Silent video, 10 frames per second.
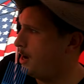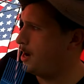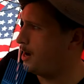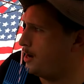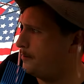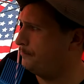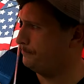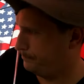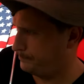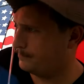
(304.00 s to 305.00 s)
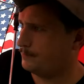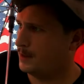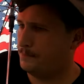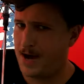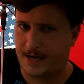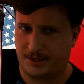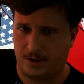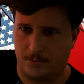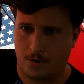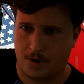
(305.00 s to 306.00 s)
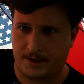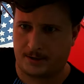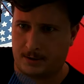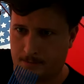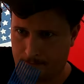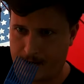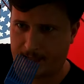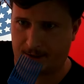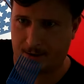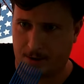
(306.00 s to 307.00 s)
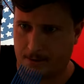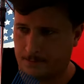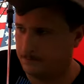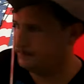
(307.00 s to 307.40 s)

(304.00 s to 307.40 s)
Um, back to you, boys. Back to you.